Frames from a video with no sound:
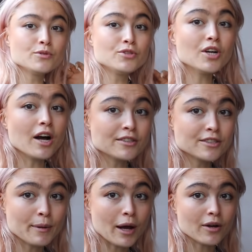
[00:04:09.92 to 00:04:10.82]
You
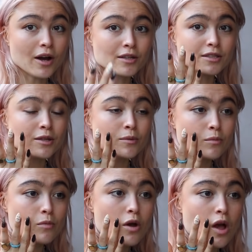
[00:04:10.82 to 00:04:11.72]
just about can't see
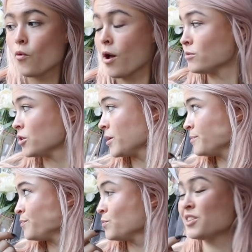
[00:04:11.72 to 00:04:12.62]
what I'm
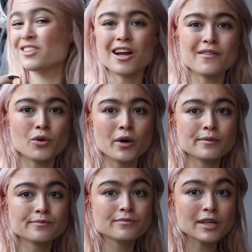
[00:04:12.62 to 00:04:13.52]
doing, which is kind of annoying.